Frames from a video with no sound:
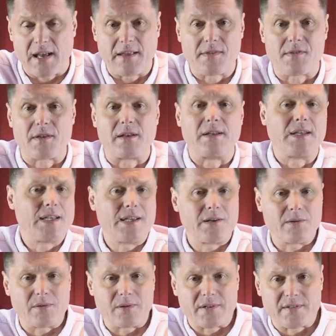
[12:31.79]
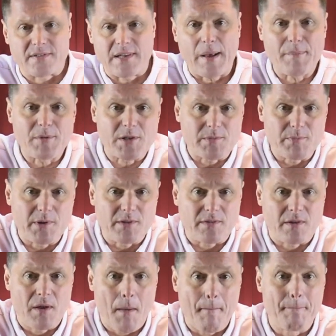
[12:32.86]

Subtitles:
and the legal establishment,